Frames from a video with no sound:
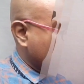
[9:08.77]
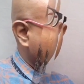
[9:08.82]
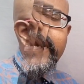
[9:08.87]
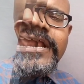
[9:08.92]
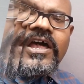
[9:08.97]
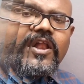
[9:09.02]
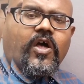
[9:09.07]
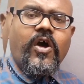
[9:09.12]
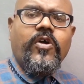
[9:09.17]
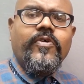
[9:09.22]

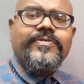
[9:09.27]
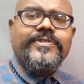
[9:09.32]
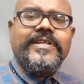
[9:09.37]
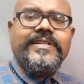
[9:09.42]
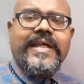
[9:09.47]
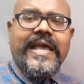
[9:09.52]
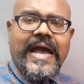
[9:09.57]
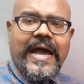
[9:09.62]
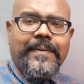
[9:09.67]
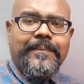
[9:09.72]
Then along
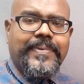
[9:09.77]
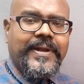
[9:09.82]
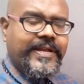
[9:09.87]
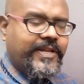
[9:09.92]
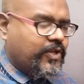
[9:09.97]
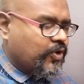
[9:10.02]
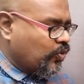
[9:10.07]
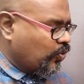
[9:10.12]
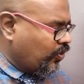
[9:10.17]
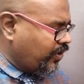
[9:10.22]
with the
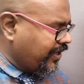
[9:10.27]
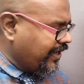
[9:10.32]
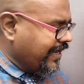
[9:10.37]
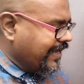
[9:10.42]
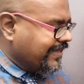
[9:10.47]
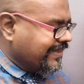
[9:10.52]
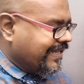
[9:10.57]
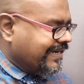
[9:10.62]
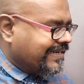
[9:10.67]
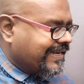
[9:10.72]
amplitude,
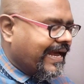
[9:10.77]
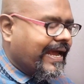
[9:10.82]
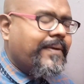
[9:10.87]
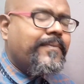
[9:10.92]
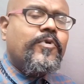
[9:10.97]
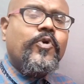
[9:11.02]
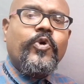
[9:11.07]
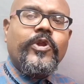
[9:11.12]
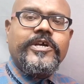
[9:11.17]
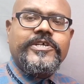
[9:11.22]
the
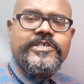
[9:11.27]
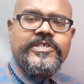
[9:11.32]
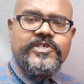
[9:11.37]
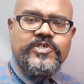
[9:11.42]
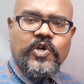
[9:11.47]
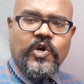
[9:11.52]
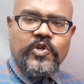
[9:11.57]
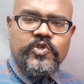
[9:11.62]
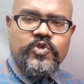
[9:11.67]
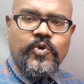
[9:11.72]
time duration
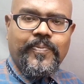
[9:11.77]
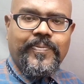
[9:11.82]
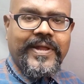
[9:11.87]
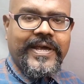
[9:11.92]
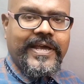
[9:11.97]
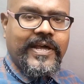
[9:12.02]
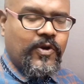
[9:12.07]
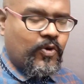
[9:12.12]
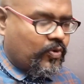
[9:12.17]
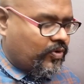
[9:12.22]
is also
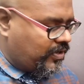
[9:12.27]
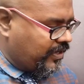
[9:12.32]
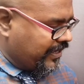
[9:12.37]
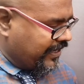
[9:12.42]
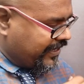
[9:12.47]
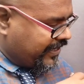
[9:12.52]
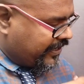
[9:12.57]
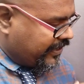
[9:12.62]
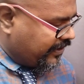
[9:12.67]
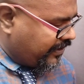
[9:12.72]
play a role.
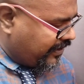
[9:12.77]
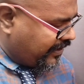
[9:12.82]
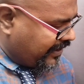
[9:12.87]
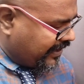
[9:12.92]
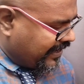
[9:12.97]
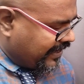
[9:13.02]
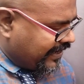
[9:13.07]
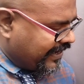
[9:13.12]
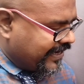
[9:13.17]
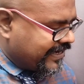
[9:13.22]
Here
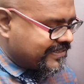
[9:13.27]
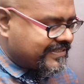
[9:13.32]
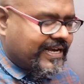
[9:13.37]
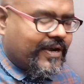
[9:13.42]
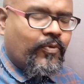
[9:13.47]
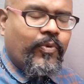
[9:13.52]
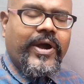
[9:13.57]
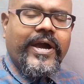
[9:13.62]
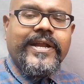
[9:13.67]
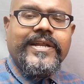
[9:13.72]
it is
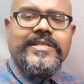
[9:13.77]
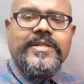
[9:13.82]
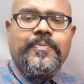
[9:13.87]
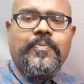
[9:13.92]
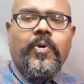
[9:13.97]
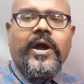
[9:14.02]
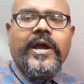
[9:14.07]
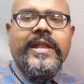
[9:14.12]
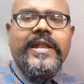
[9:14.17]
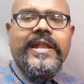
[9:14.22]
acquired in the
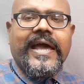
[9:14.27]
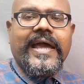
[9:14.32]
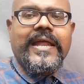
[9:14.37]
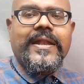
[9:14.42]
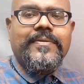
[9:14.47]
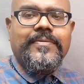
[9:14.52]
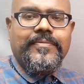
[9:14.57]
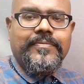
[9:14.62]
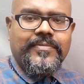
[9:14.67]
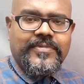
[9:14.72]

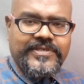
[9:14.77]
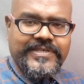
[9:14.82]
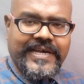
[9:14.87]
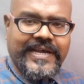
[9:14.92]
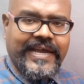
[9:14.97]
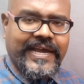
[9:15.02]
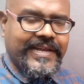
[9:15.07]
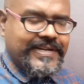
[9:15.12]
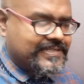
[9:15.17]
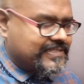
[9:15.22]
0.9
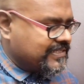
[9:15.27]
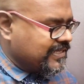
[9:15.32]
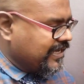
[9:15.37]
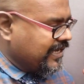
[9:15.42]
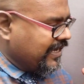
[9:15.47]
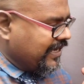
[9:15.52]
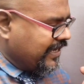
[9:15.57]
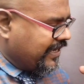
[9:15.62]
seconds.